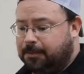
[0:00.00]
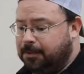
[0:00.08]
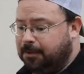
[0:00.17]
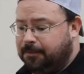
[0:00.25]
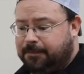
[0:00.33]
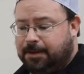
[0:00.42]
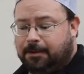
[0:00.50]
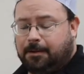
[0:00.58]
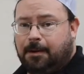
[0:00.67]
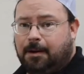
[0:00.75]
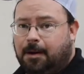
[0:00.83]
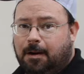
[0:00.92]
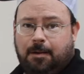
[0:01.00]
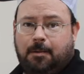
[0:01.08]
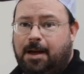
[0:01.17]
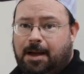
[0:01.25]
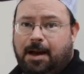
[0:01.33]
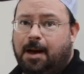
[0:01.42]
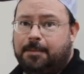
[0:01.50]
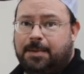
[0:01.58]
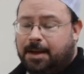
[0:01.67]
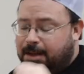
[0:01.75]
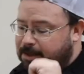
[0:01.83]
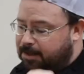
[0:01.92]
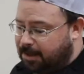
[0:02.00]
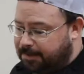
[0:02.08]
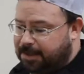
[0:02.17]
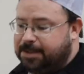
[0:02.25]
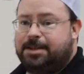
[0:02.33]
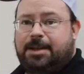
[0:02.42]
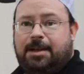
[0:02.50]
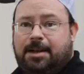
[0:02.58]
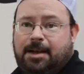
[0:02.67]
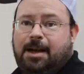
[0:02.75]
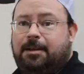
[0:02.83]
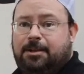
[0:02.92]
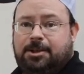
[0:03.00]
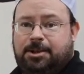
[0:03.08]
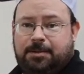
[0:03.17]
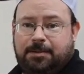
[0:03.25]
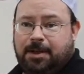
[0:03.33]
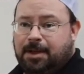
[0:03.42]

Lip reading: We're going to fill her all the way up and then send it down the chute.